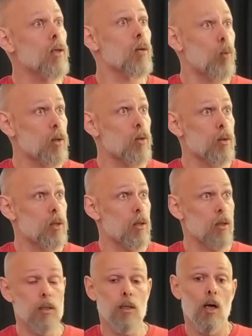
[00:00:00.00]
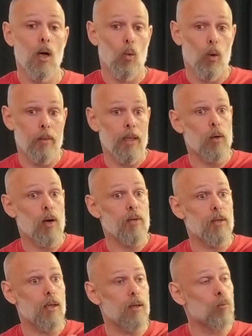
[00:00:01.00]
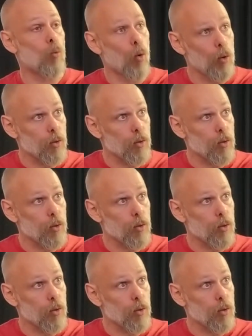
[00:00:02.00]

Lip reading: And what you see is women gravitate more